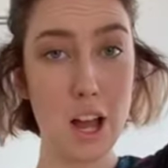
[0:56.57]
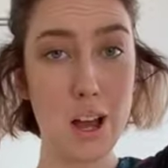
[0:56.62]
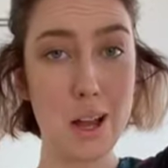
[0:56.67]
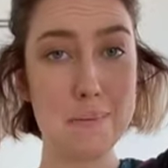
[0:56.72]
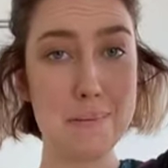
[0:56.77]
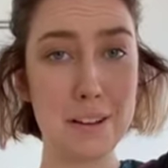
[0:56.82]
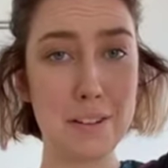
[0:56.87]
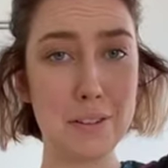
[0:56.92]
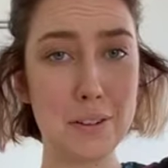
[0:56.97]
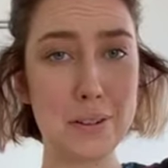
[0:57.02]

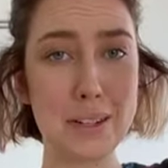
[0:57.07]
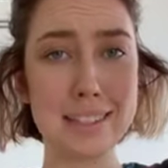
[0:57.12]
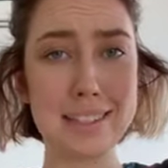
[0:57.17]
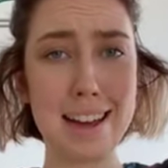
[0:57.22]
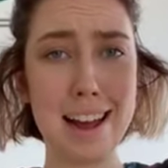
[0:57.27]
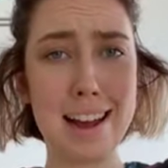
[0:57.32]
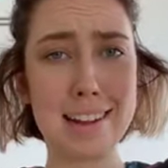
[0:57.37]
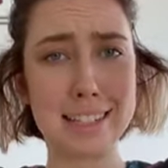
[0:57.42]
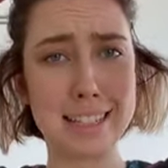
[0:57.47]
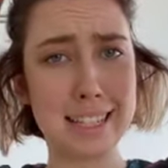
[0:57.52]
Hope everyone's
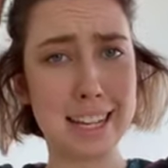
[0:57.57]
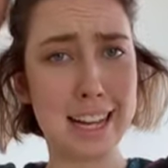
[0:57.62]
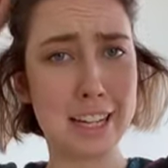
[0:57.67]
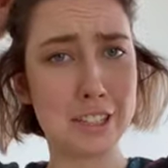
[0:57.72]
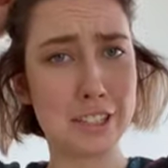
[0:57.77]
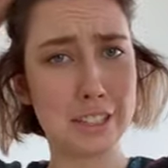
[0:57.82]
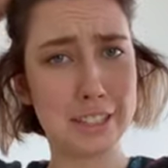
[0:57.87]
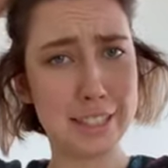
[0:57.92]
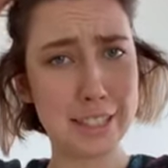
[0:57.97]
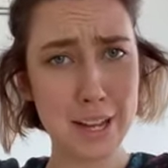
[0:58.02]

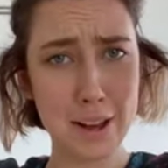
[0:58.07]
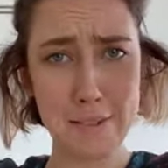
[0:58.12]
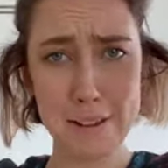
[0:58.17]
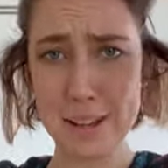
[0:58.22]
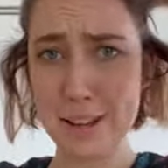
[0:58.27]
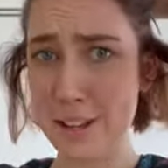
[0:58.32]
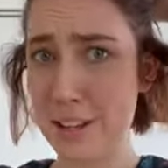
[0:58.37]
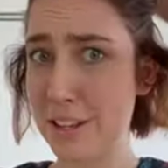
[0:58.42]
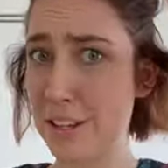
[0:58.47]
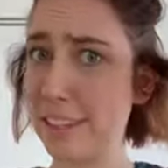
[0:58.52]
isolation's
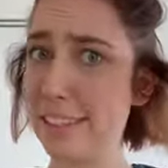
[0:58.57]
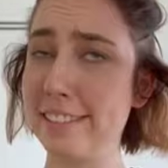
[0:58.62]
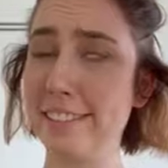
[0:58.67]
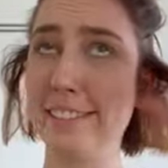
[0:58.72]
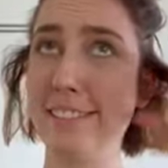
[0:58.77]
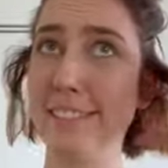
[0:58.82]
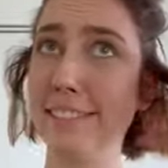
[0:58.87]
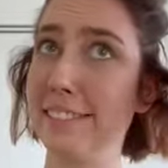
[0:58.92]
going good.